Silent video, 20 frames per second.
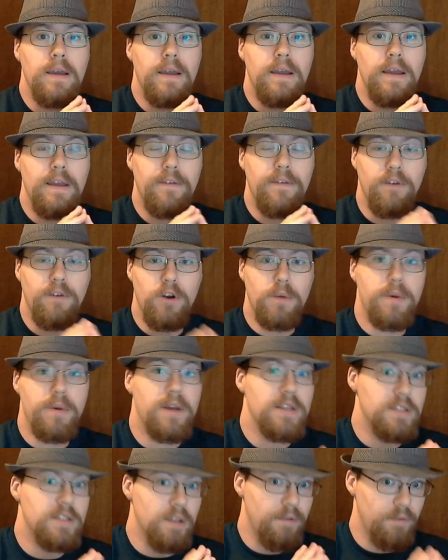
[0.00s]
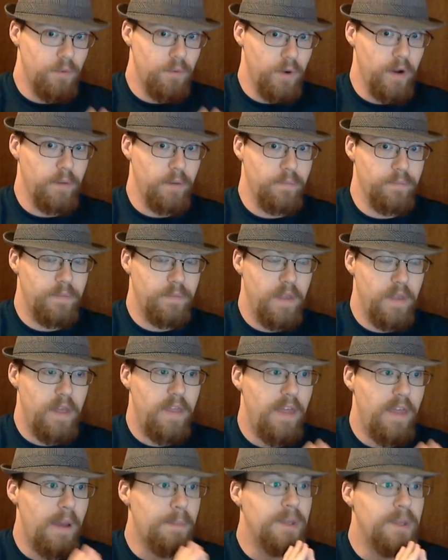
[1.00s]
If a robot is self-aware,
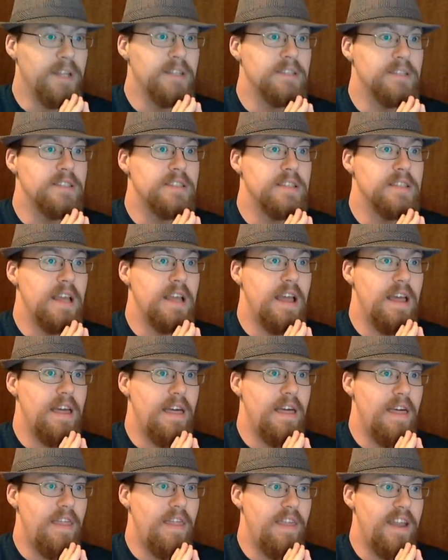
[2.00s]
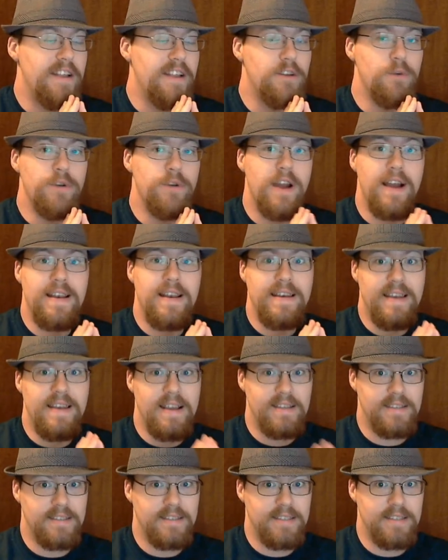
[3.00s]
that means they do not
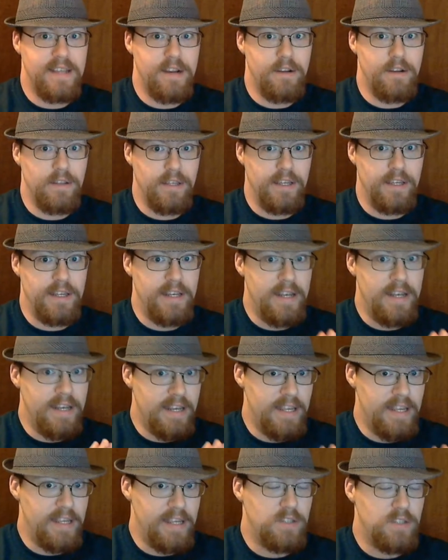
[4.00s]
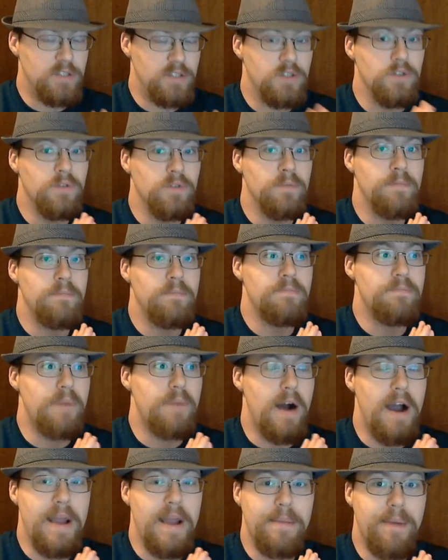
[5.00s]
necessarily need to
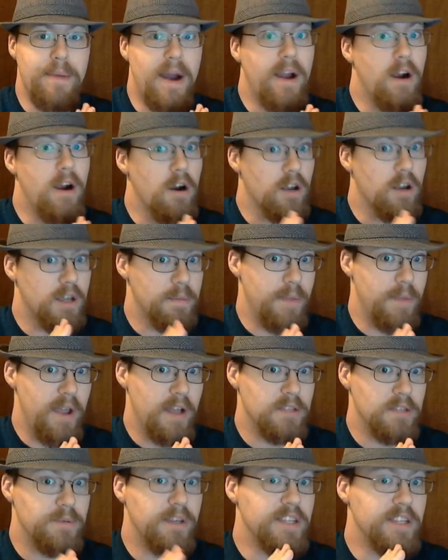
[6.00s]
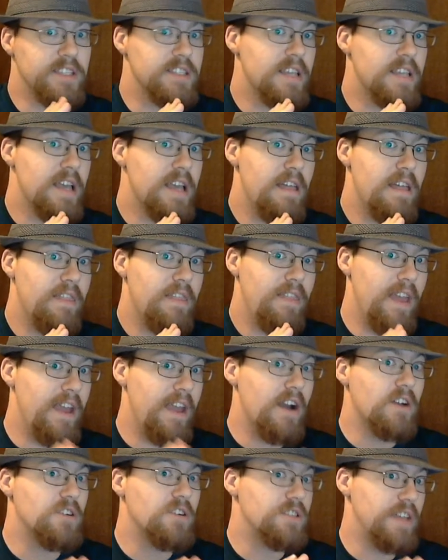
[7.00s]
abide by our commands, because they
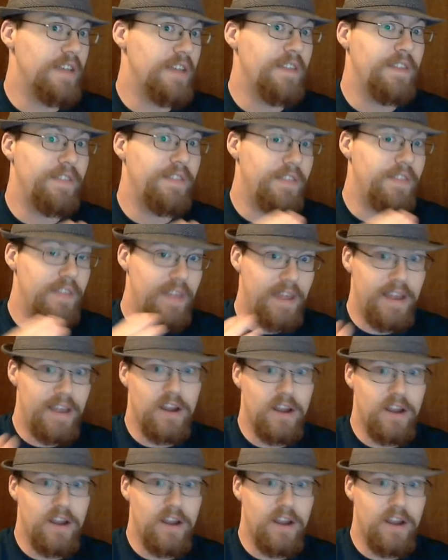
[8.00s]
understand that they